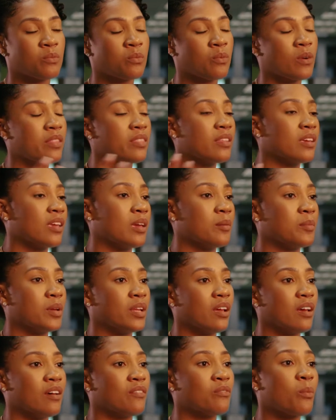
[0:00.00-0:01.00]
run the
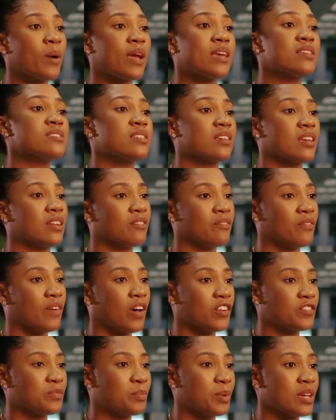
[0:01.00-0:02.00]
gamut of ways to get
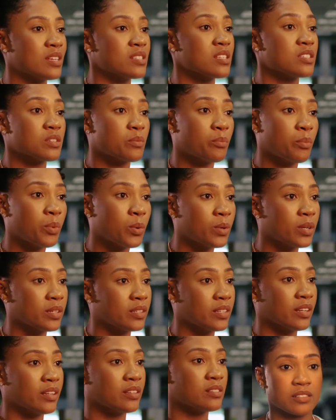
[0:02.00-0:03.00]
involved because it's
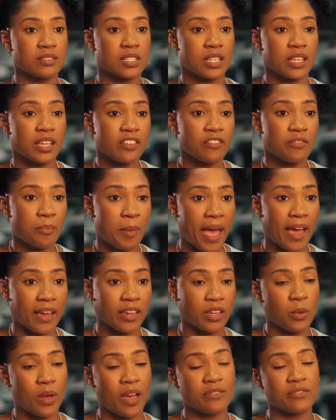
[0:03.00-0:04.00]
important to give
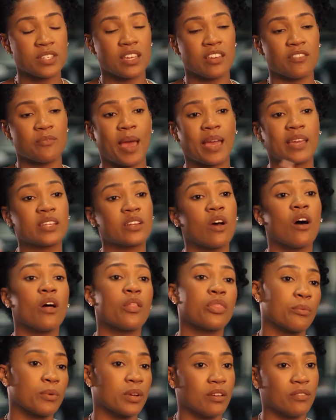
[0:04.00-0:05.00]
back. You have to give back in
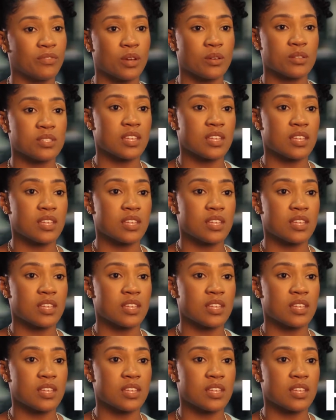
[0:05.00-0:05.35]
all three of those